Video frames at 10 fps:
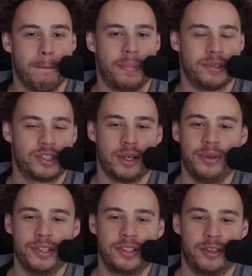But so
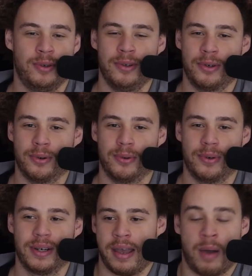does
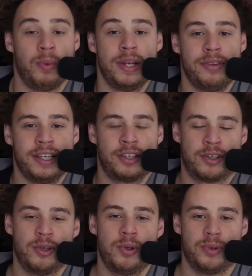Google. And we don't think
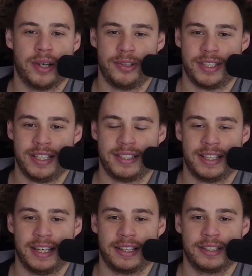Google knows these
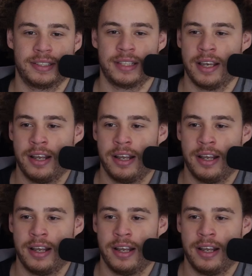things.